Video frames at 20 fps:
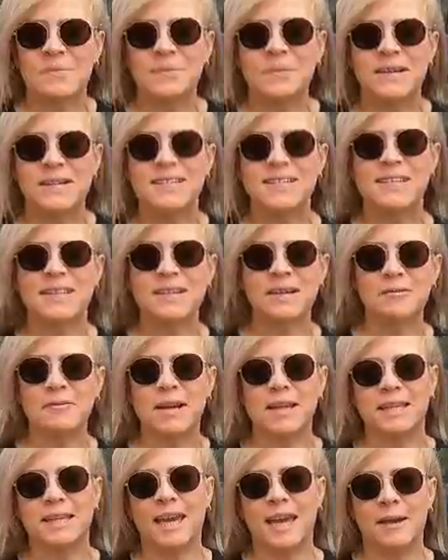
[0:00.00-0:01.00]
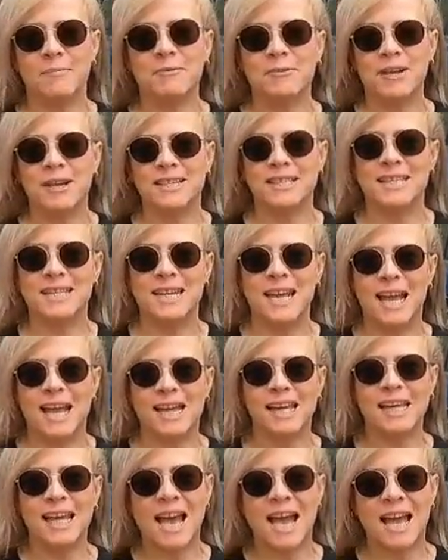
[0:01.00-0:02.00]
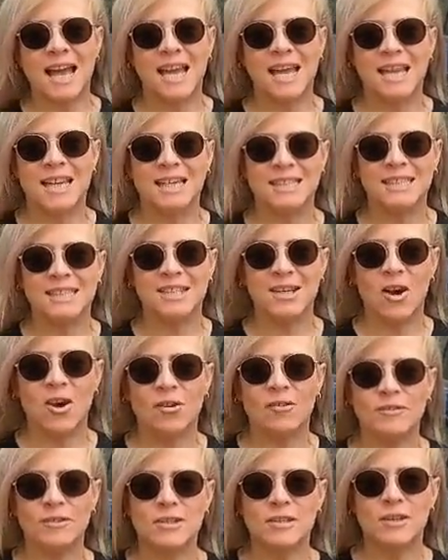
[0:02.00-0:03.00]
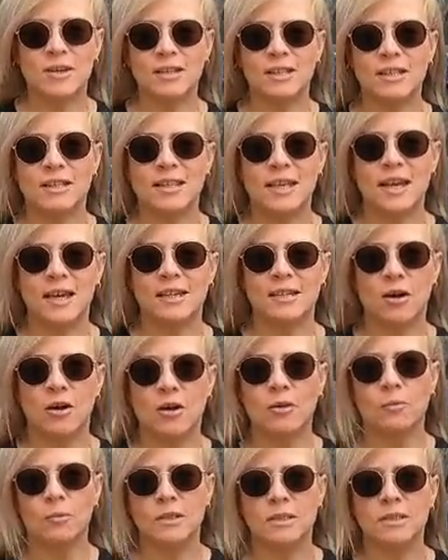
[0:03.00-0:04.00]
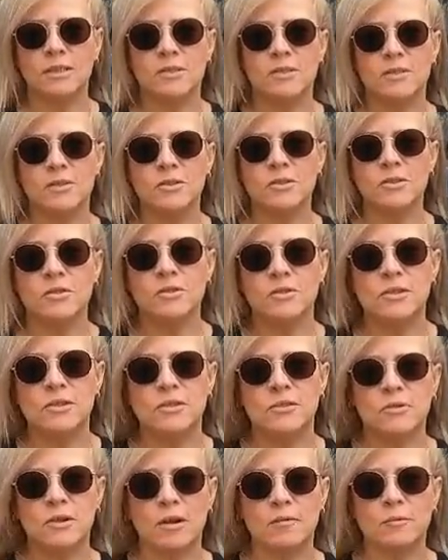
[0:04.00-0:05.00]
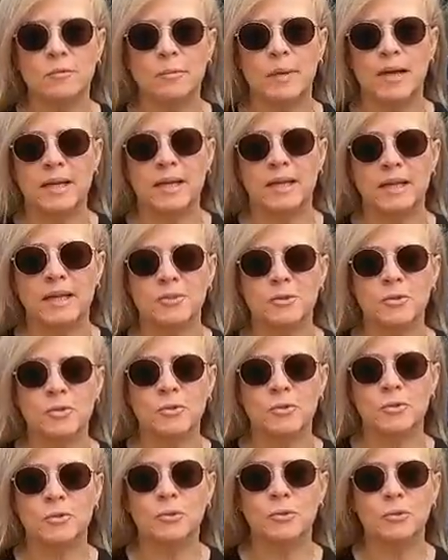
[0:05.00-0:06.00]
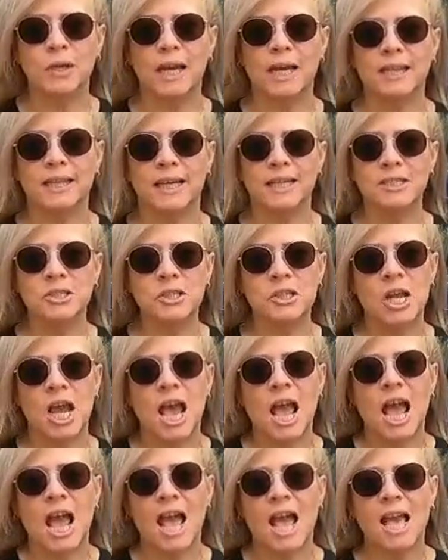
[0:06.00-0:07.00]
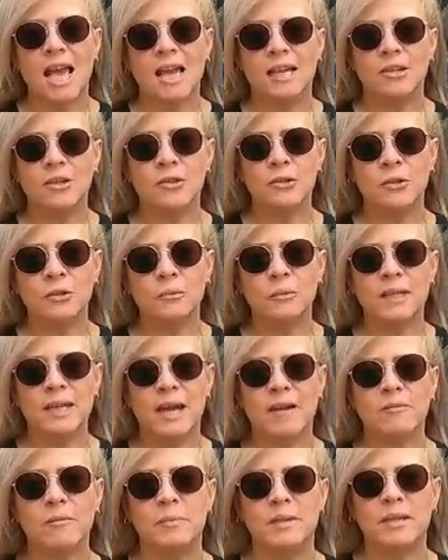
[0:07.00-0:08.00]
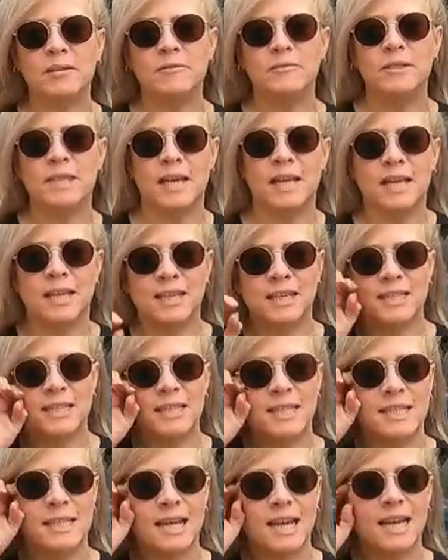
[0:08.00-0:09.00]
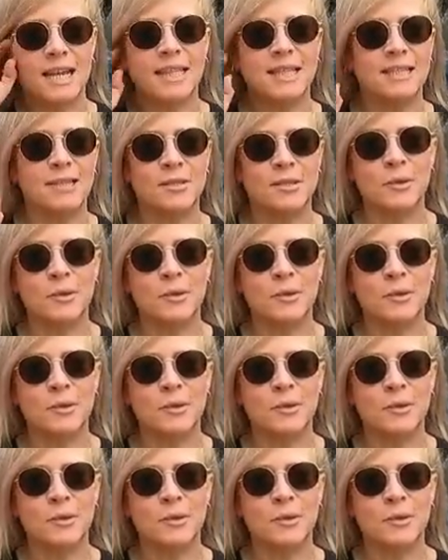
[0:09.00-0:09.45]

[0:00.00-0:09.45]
We're sitting around the campground today and I've decided that I wanted to use the travel buddy to cook our lunch, and I thought we'd have a bit of decadence today. There's